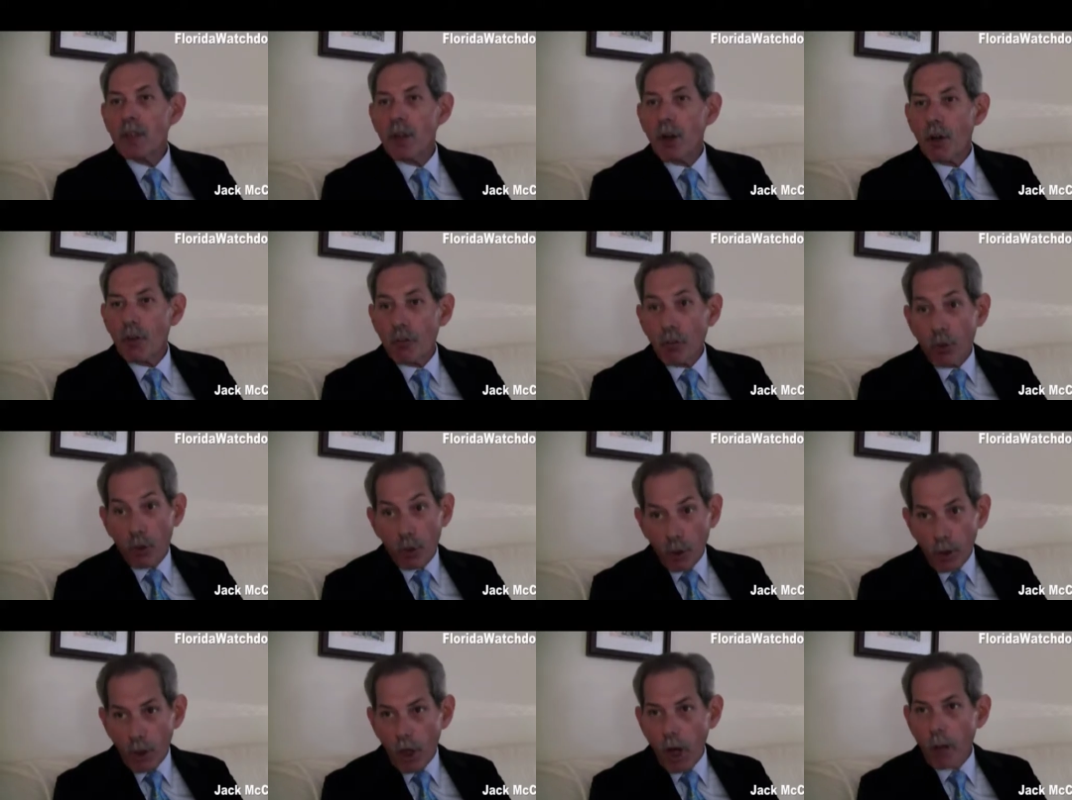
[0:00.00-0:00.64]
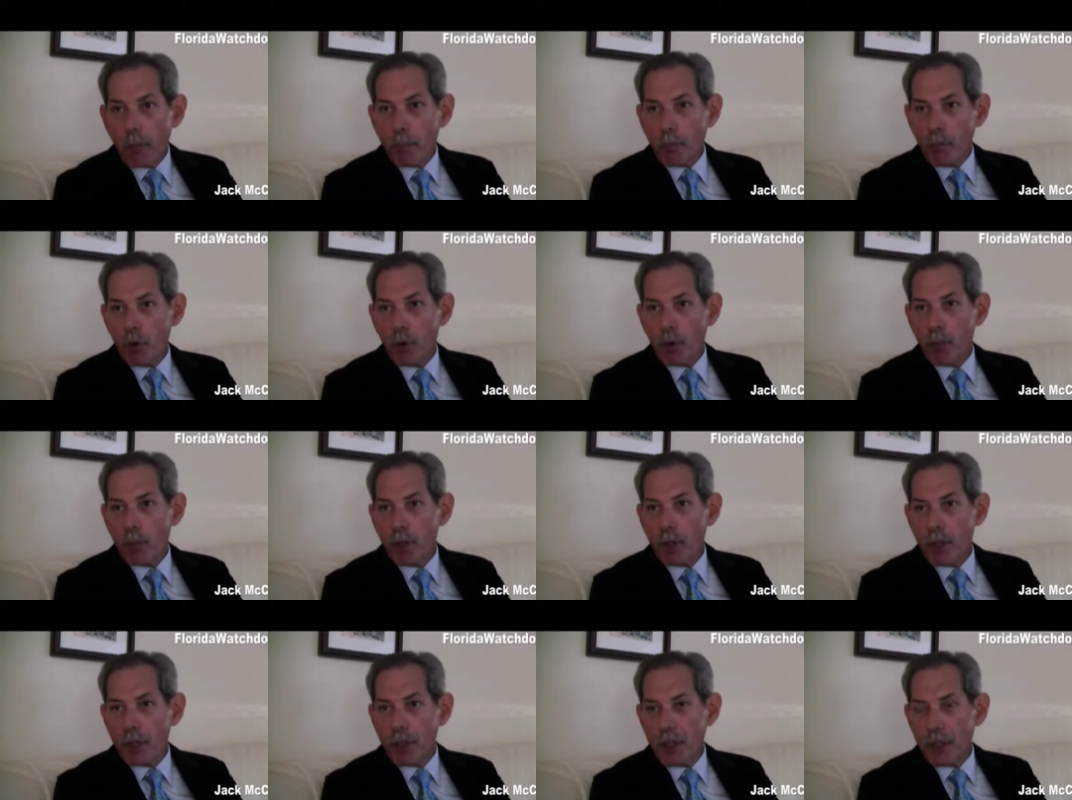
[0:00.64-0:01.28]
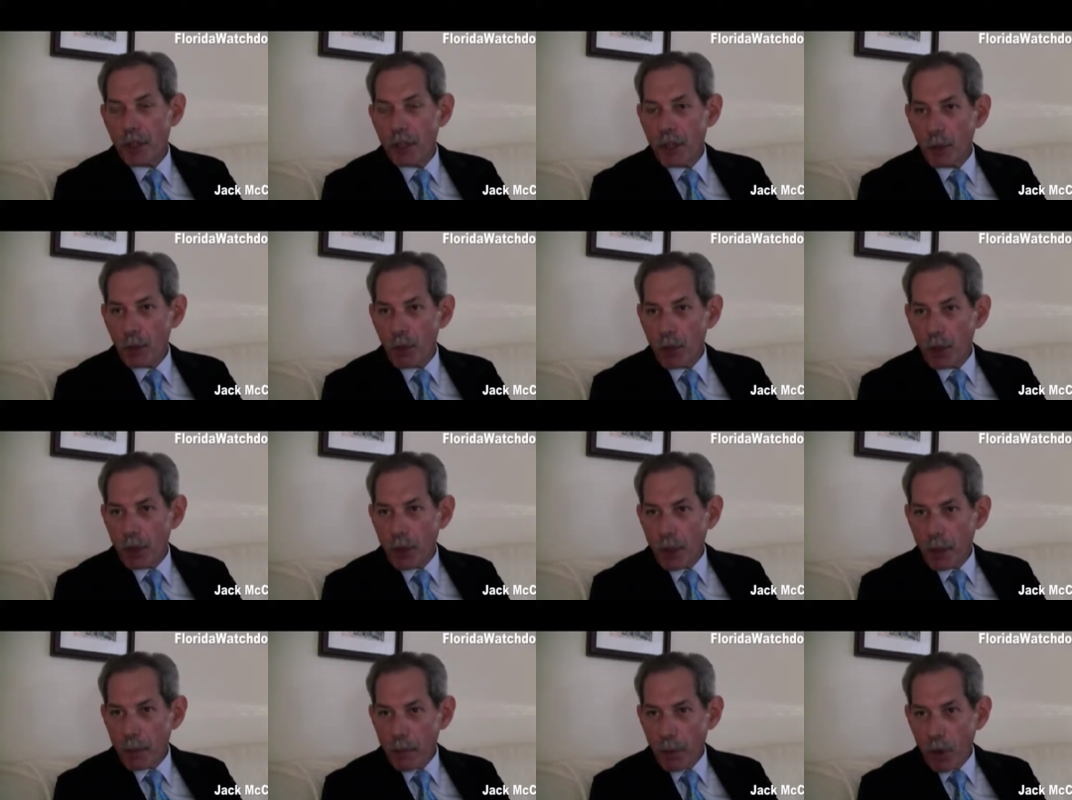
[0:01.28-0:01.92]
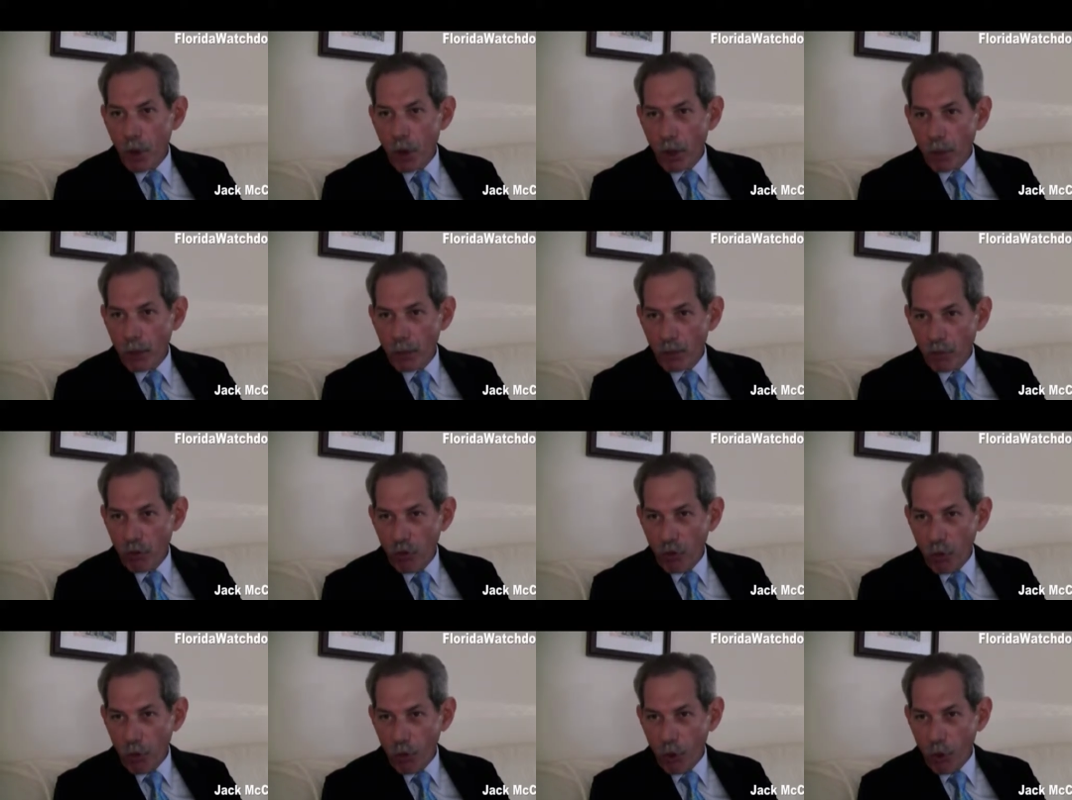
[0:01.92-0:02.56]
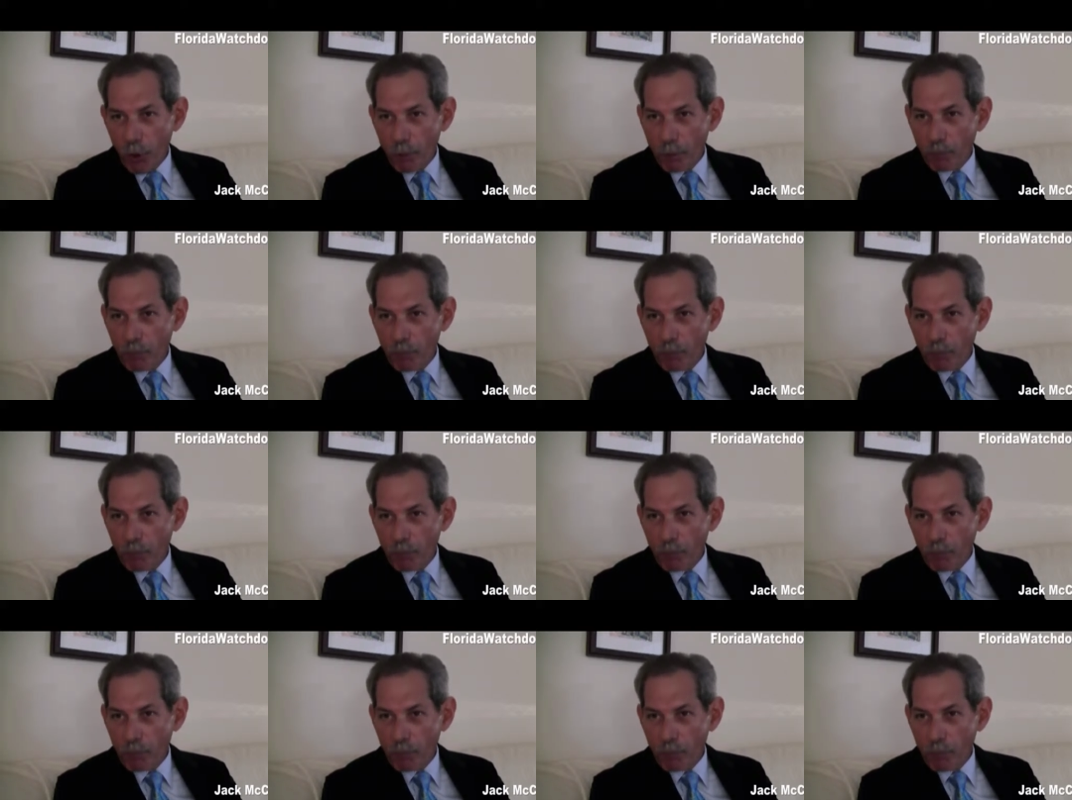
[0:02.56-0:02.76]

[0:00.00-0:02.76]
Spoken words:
for a lot more money than what they bought them for.